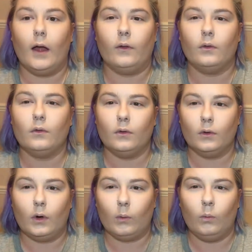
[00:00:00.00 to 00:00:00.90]
I don't
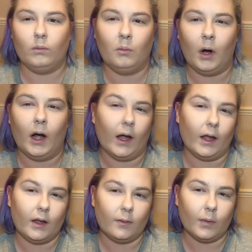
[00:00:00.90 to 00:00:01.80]
know
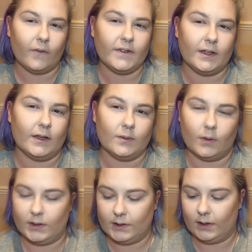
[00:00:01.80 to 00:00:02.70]
why, but I've seen this
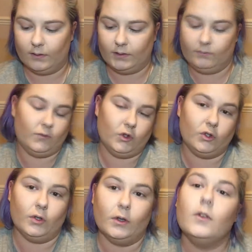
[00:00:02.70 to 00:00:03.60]
once and I
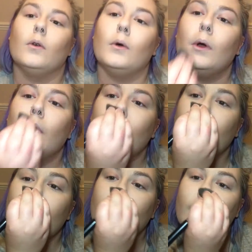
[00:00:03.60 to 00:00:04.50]
just do it. So
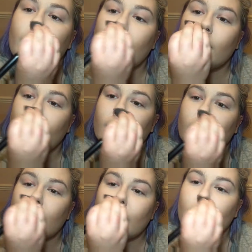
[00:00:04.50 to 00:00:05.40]
the tip of the
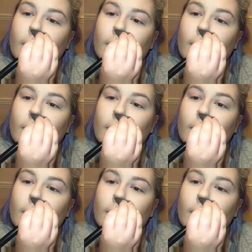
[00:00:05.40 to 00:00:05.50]
nose,